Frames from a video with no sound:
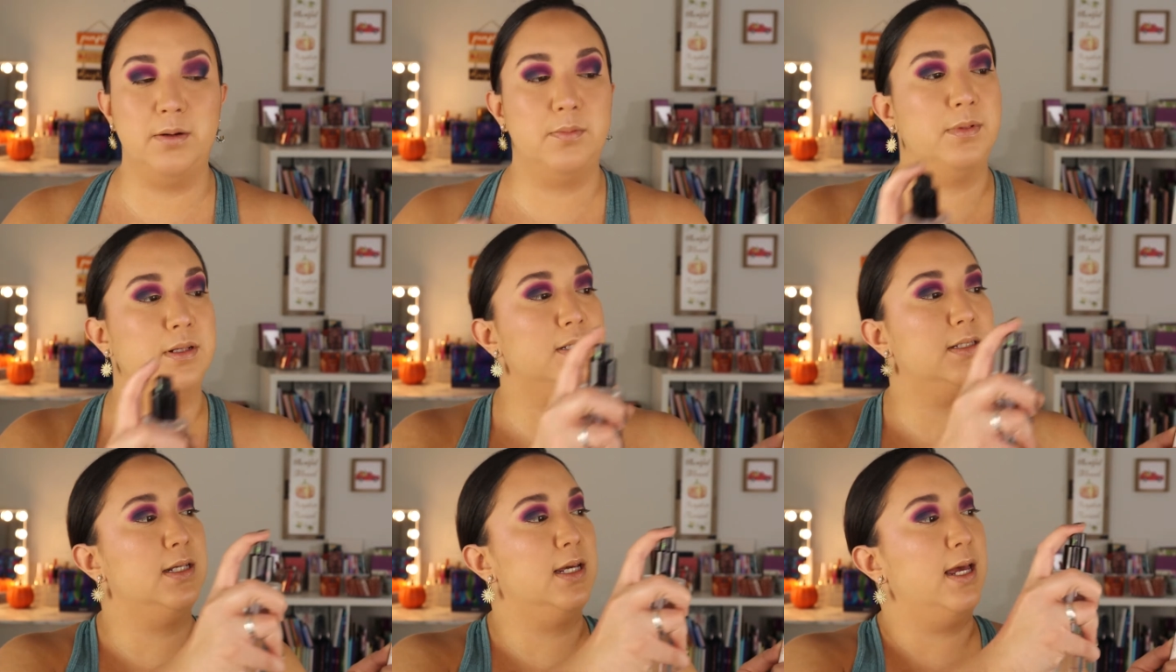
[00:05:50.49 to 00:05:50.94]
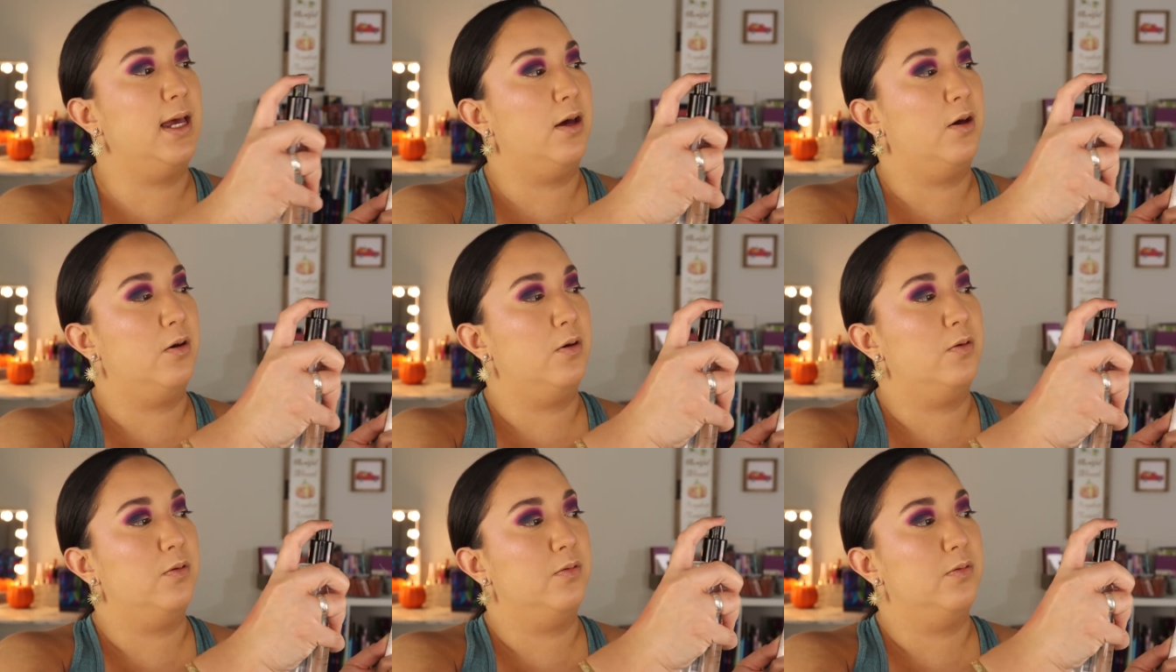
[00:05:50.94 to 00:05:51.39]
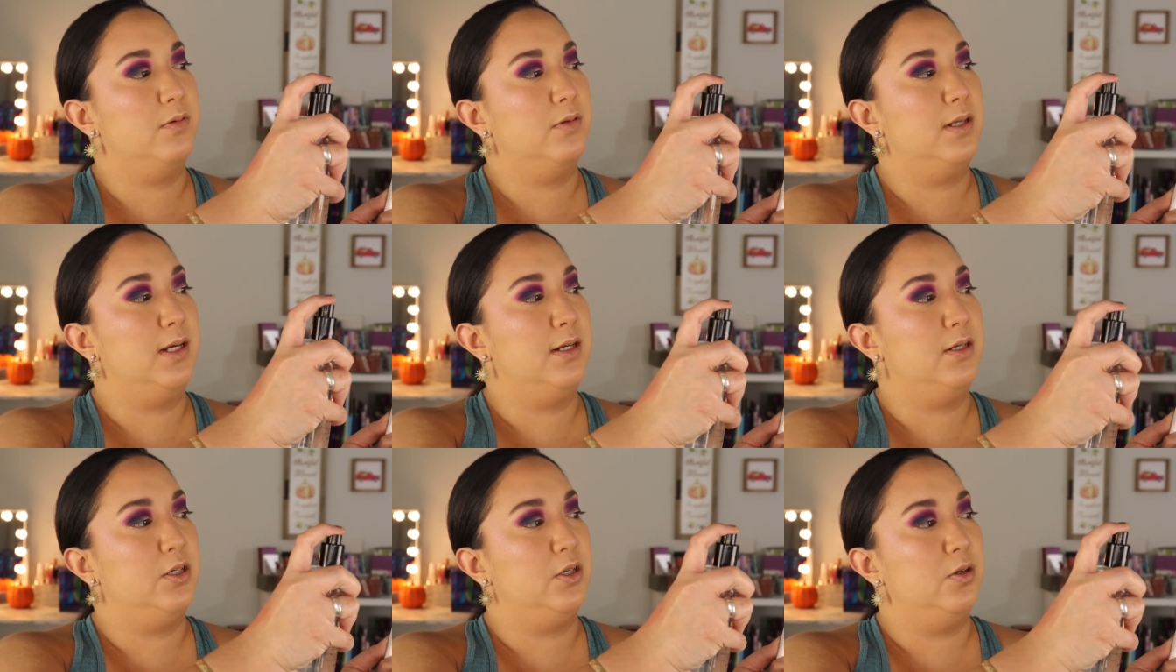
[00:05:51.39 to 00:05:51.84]
I'm gonna see how
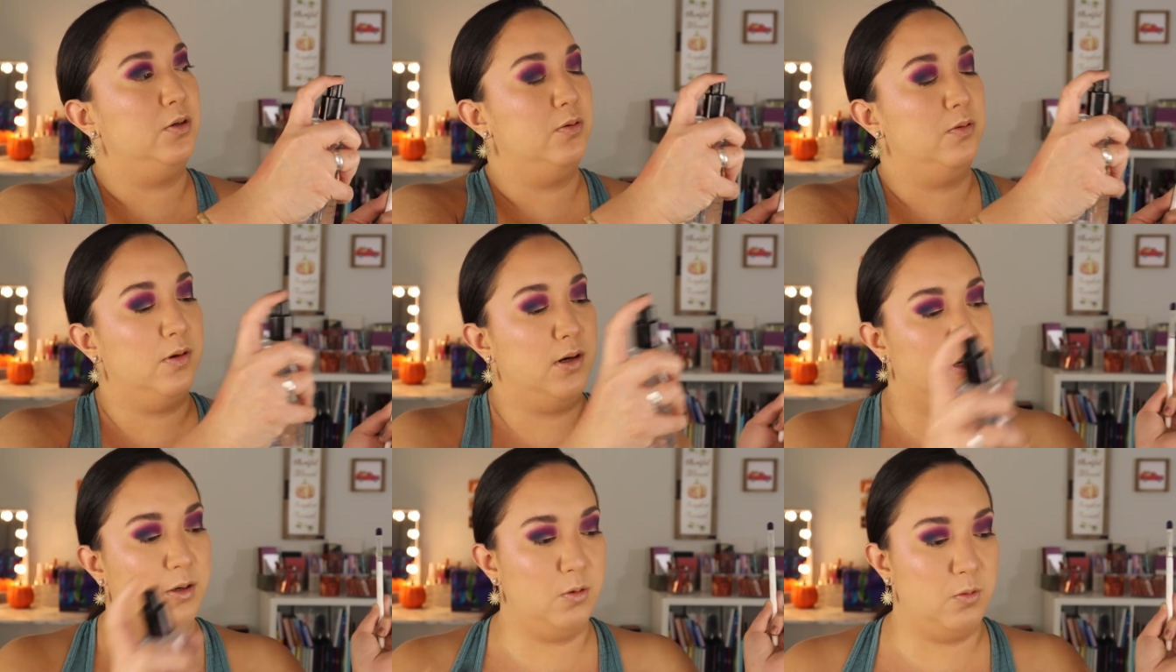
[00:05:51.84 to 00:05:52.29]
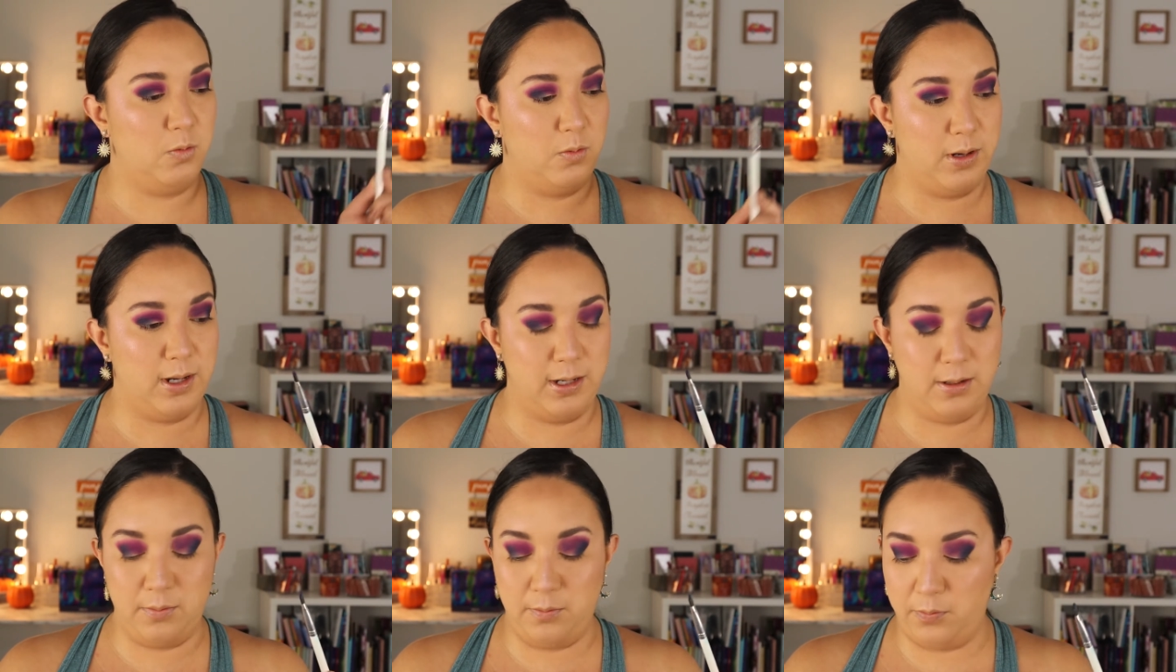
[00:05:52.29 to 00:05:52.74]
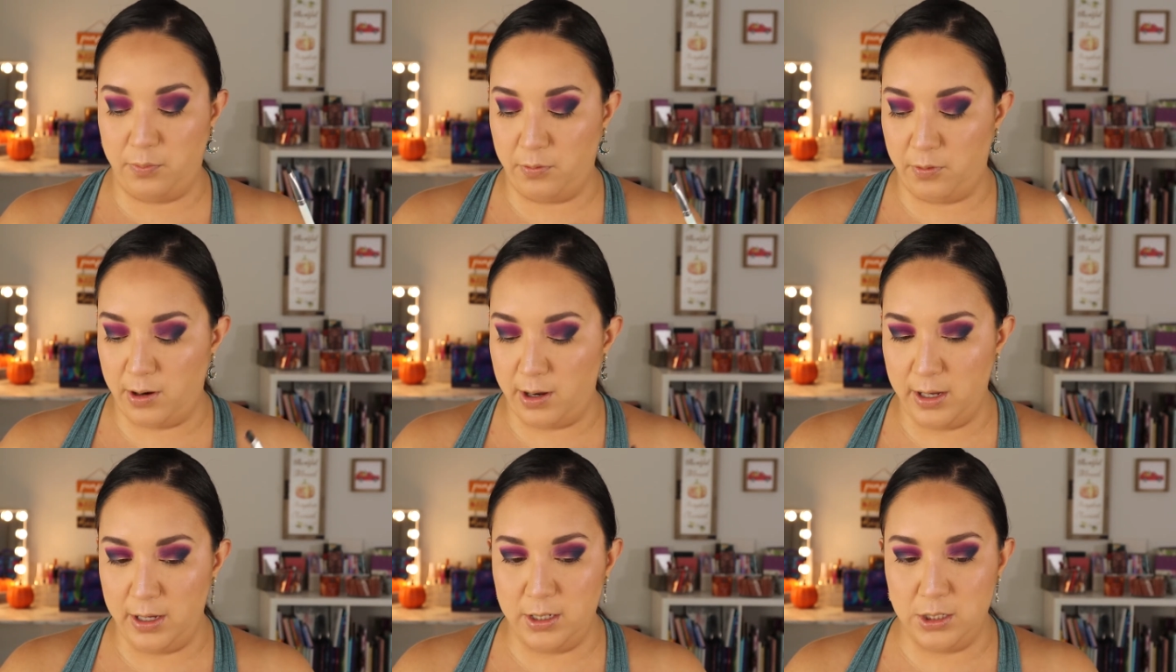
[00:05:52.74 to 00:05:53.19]
they do on a wet
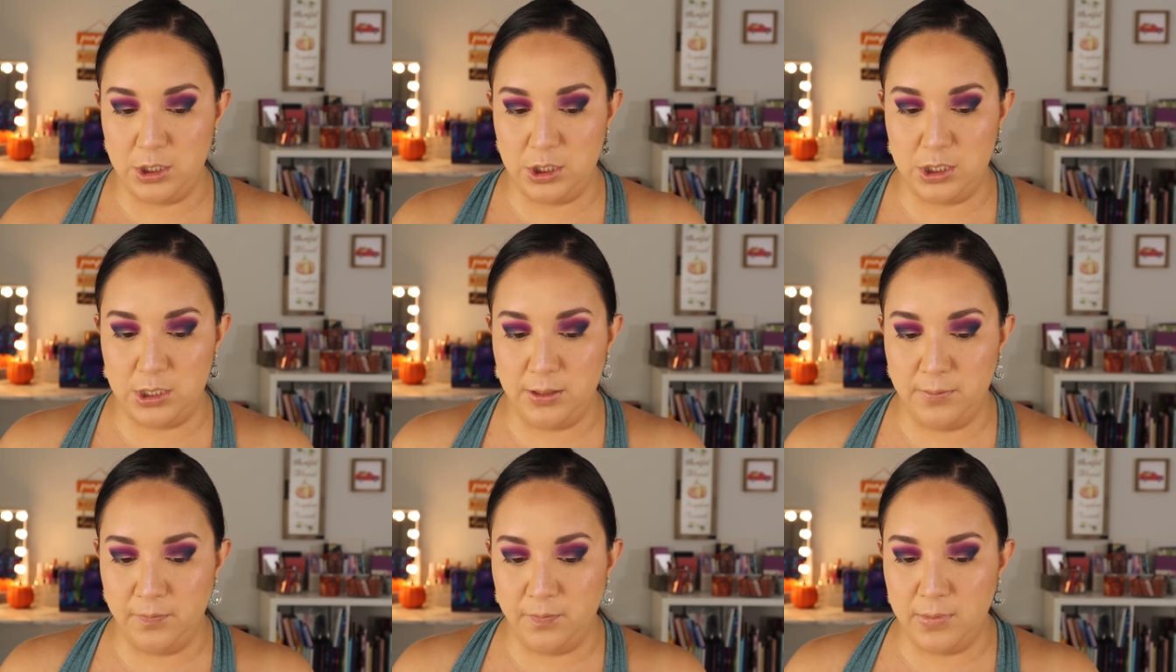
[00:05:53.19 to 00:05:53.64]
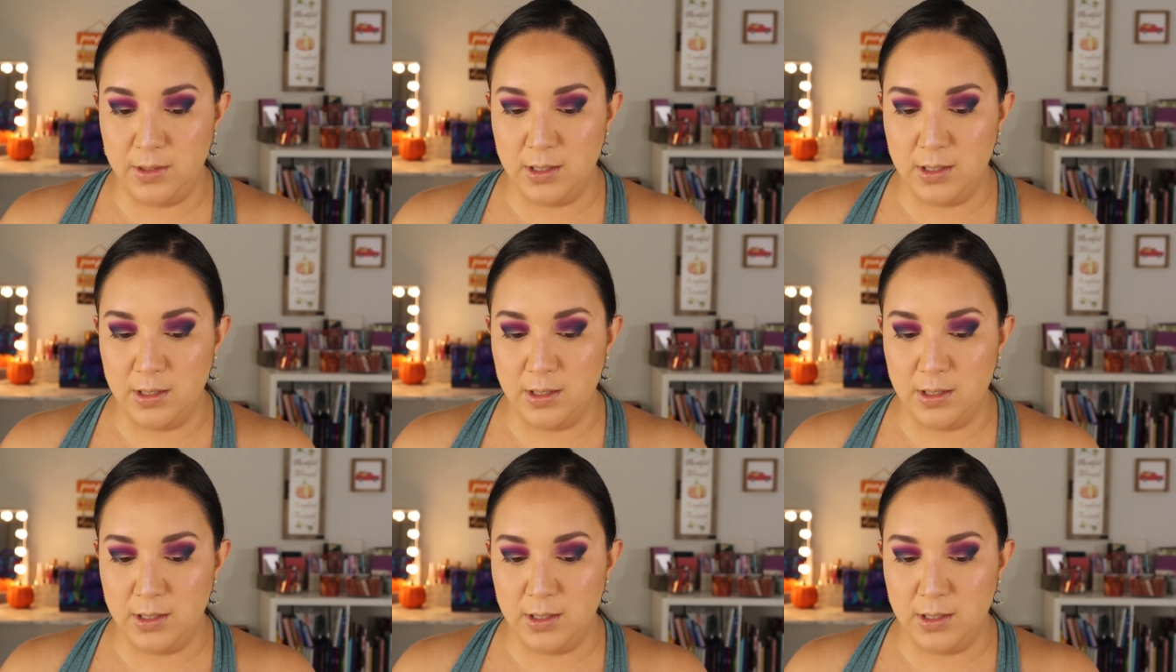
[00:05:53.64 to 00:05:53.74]
brush.